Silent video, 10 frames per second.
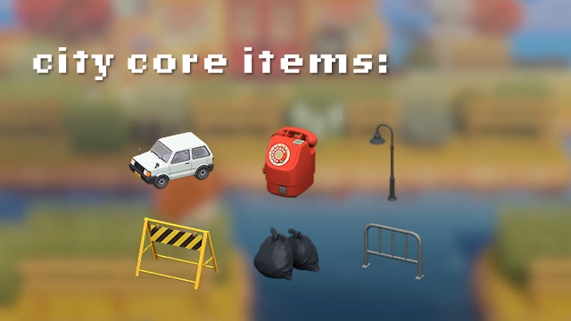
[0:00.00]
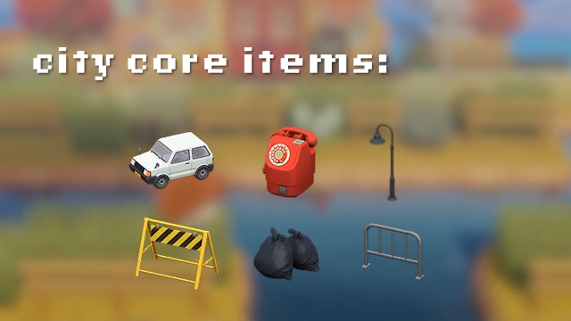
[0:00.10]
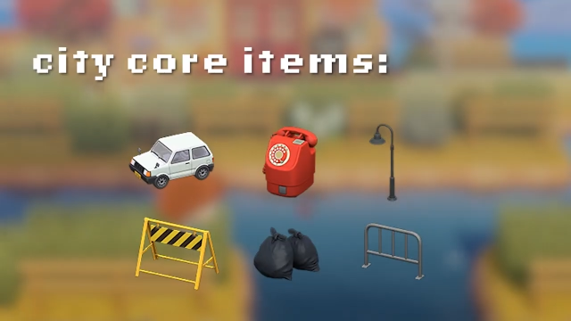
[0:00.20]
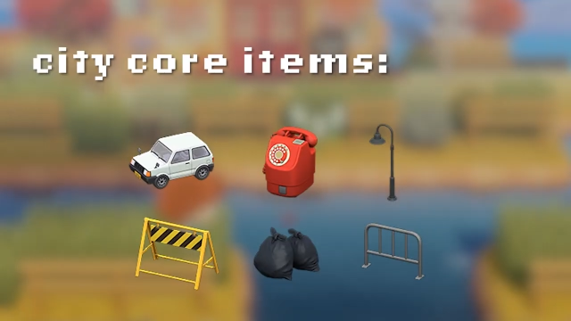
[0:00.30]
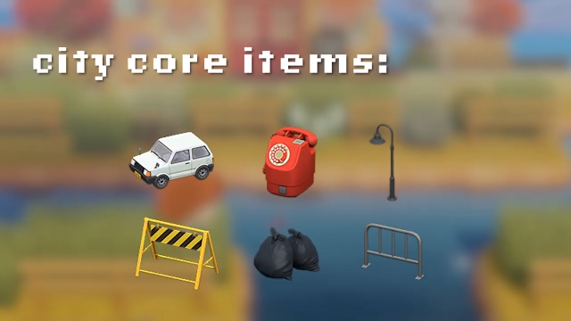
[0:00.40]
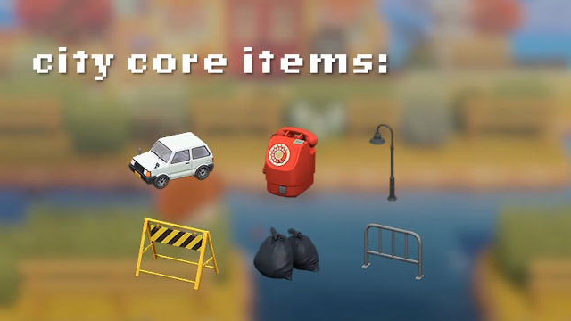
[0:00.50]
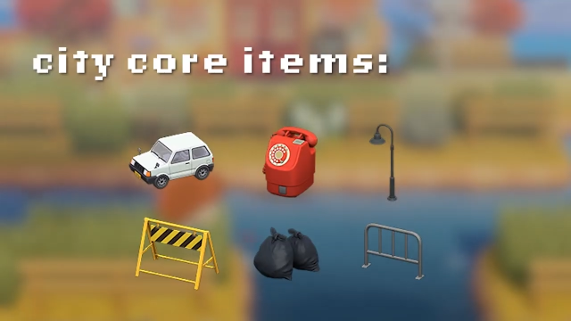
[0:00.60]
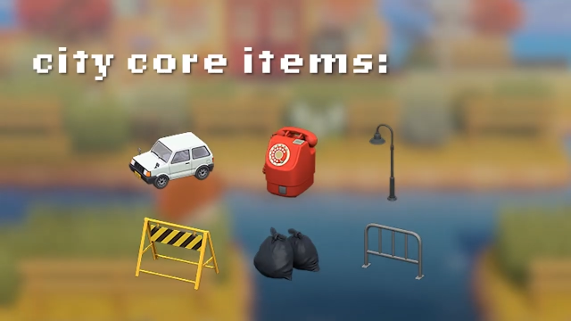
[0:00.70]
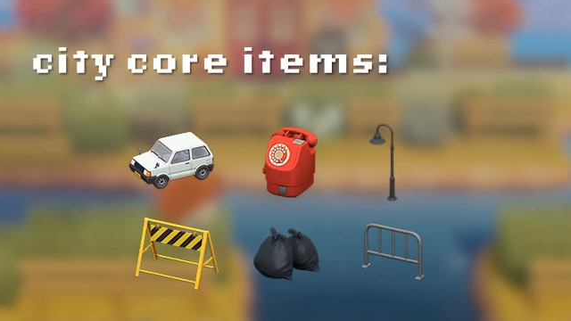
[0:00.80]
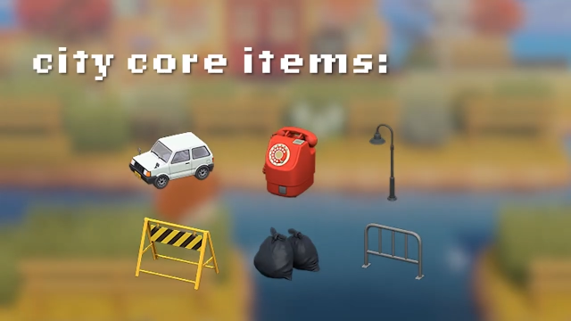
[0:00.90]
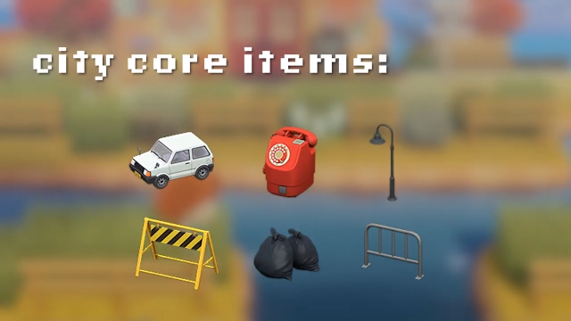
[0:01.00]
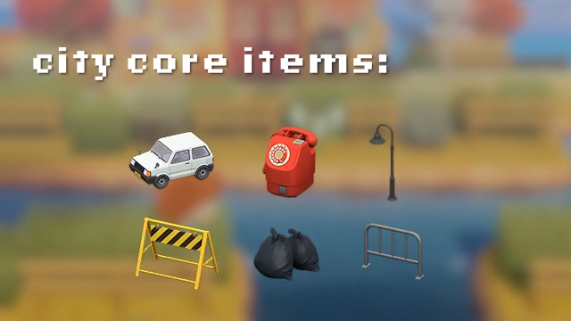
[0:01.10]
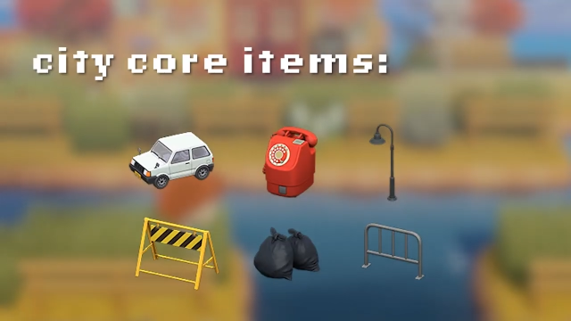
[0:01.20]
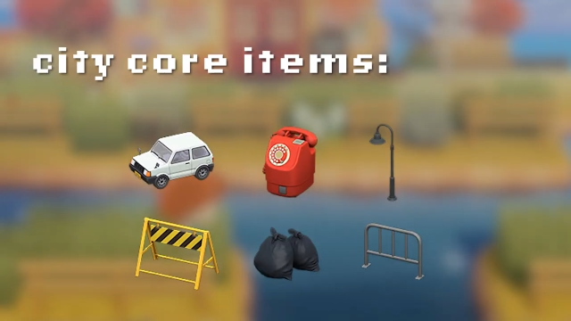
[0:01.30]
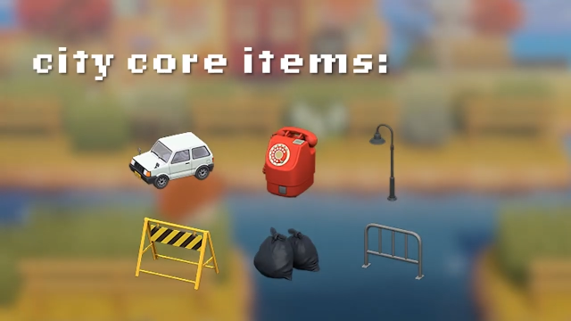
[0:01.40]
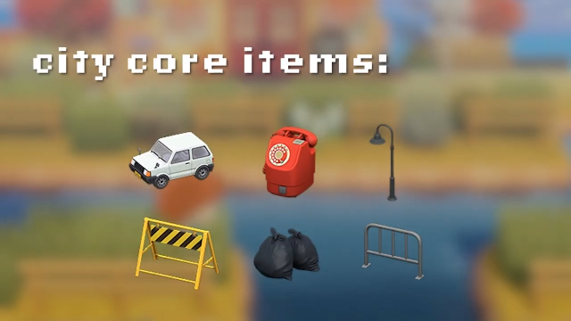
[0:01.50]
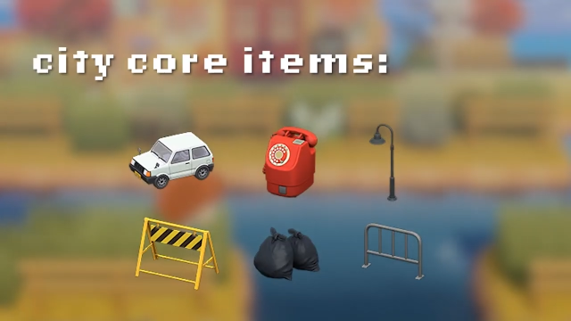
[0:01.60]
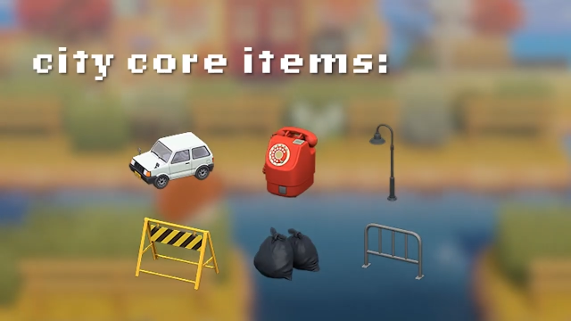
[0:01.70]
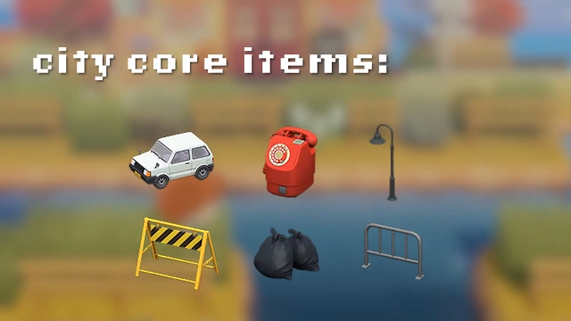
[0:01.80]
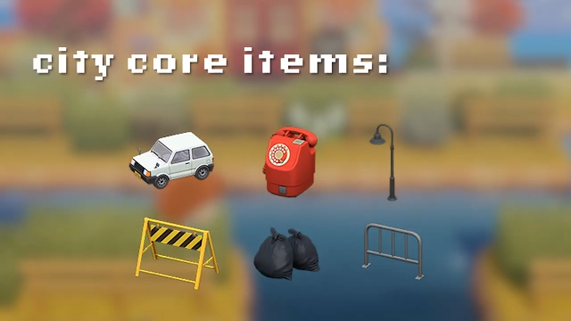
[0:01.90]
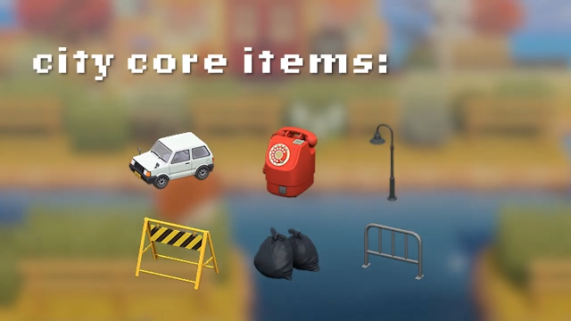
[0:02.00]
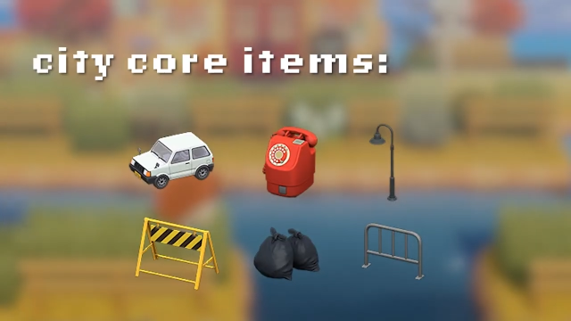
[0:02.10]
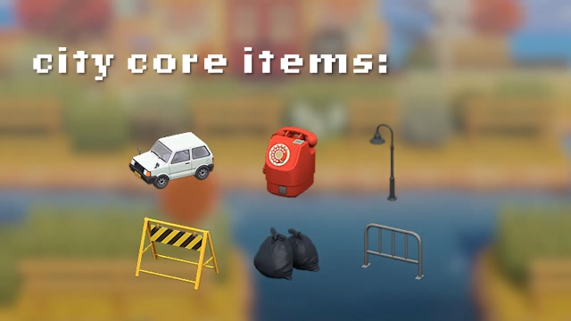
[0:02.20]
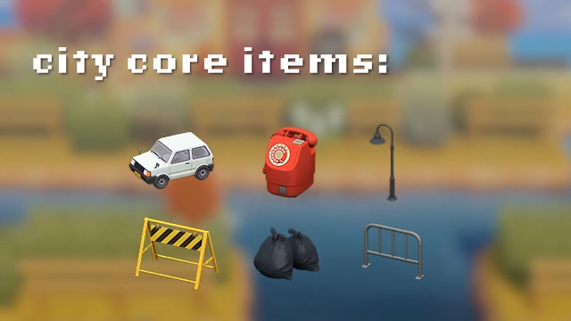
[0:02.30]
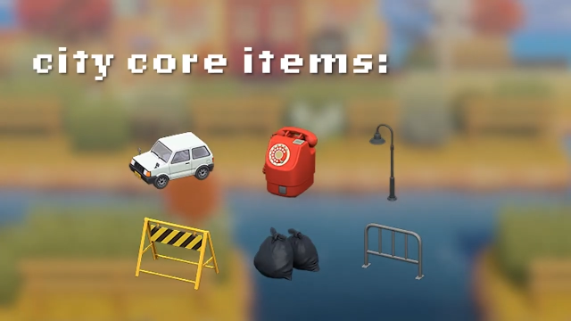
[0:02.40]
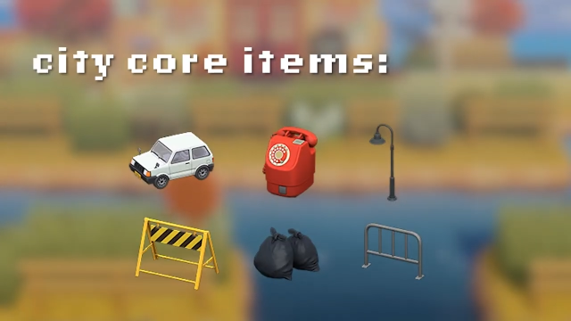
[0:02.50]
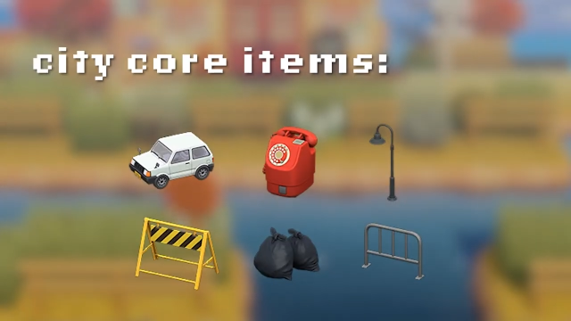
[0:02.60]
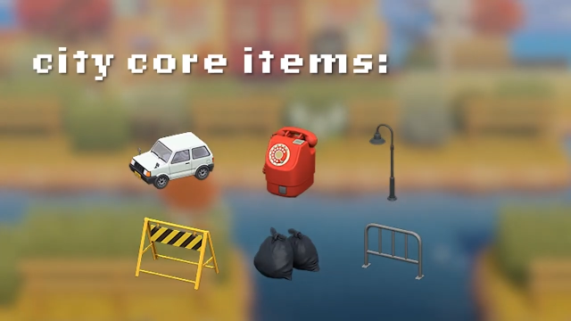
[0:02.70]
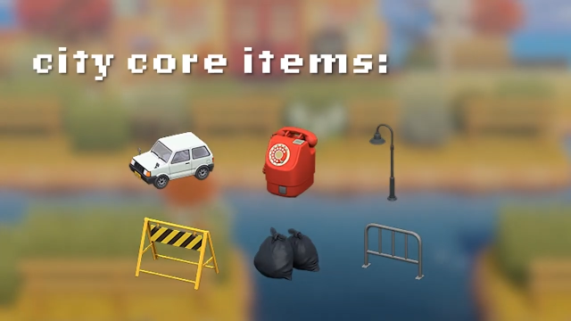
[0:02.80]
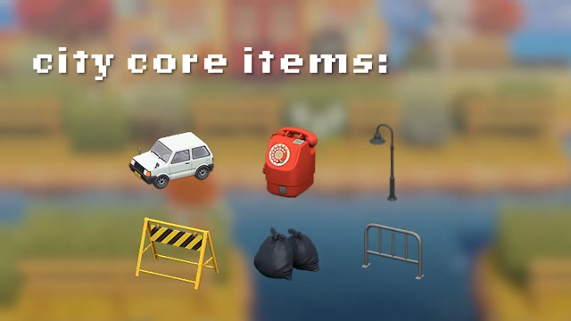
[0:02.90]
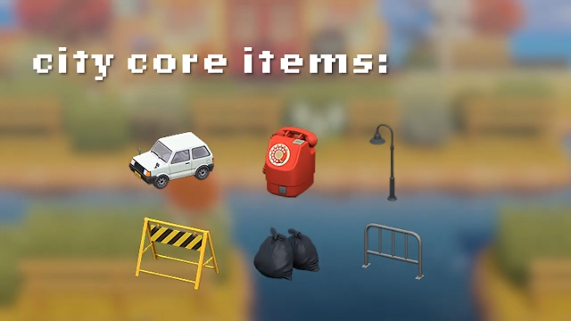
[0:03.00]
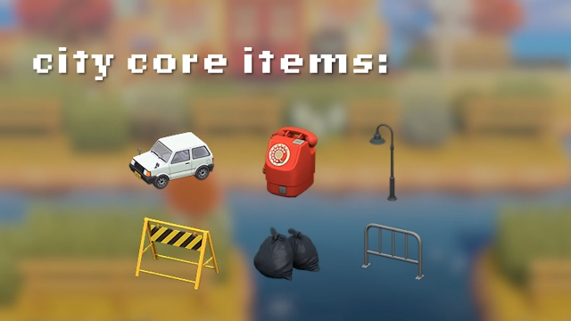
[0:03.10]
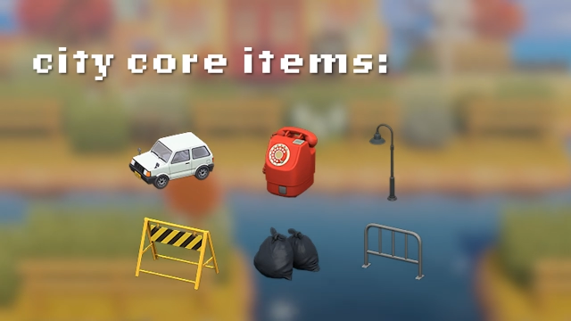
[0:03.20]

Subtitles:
No face is visible, so there are no lips to read.